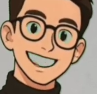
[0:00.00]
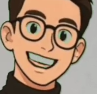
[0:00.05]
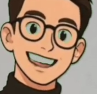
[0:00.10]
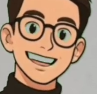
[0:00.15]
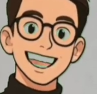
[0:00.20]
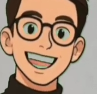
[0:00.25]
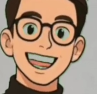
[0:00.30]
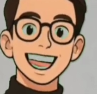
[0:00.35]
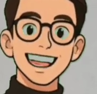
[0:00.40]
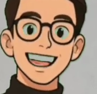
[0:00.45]

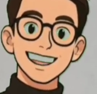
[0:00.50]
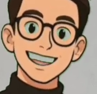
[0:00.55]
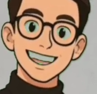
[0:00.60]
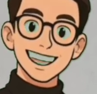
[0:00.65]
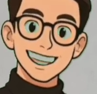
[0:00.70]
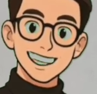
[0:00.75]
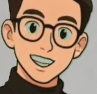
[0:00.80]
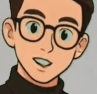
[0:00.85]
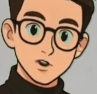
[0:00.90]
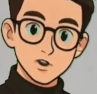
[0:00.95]
For
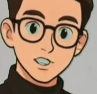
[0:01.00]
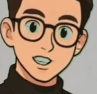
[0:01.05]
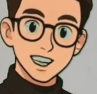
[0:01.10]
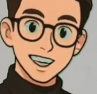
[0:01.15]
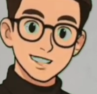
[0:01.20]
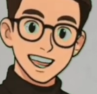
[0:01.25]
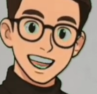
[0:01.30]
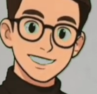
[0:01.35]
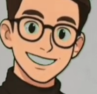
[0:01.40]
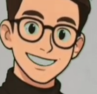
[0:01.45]
example,
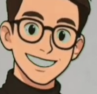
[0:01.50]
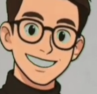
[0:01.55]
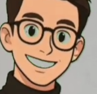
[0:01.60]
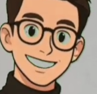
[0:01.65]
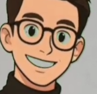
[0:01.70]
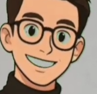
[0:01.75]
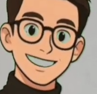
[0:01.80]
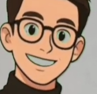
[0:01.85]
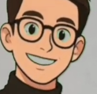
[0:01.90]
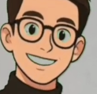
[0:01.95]
If you
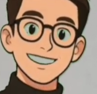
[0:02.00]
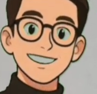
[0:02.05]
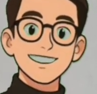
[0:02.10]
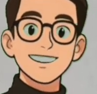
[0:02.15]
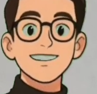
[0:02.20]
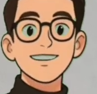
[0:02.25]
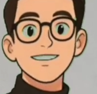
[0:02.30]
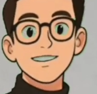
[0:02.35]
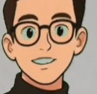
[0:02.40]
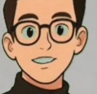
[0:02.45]
scratch a
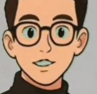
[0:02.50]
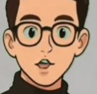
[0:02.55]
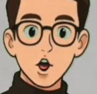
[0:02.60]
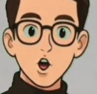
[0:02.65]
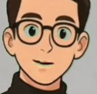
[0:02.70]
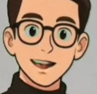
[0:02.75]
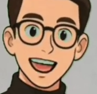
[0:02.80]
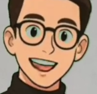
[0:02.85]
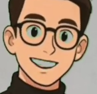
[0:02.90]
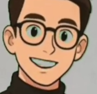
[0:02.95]
pencil with your
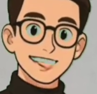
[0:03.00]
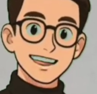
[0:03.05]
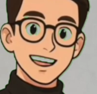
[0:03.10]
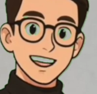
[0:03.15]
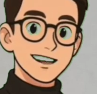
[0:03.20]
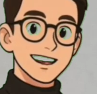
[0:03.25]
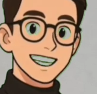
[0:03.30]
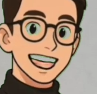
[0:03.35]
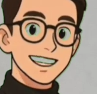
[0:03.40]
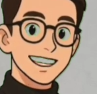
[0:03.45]
fingernail,
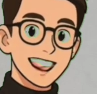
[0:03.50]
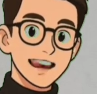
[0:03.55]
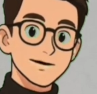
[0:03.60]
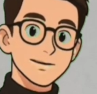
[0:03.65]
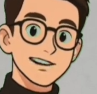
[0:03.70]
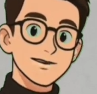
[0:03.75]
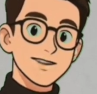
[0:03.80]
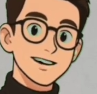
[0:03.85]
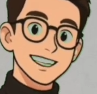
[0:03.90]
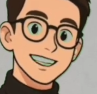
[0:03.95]
as
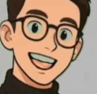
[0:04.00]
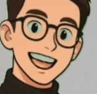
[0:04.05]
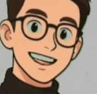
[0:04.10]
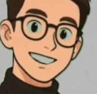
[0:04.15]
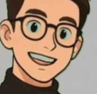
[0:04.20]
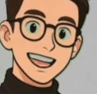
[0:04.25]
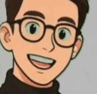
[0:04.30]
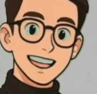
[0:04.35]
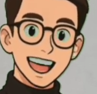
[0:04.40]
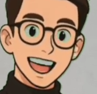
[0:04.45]
you hold it
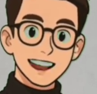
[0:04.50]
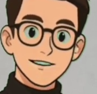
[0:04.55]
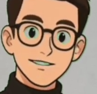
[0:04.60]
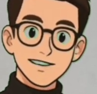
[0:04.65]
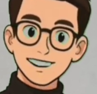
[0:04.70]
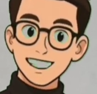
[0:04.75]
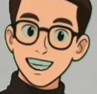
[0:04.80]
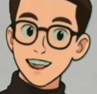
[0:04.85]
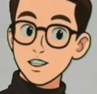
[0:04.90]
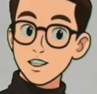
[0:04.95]
a few
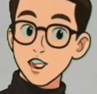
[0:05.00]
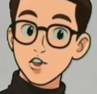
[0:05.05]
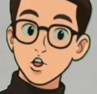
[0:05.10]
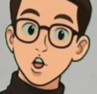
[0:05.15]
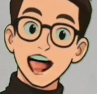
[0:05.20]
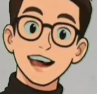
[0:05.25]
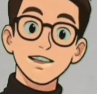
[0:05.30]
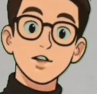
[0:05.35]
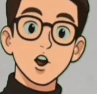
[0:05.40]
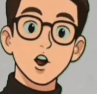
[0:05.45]
inches from your
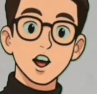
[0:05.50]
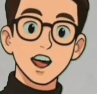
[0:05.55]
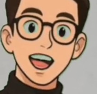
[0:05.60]
ear,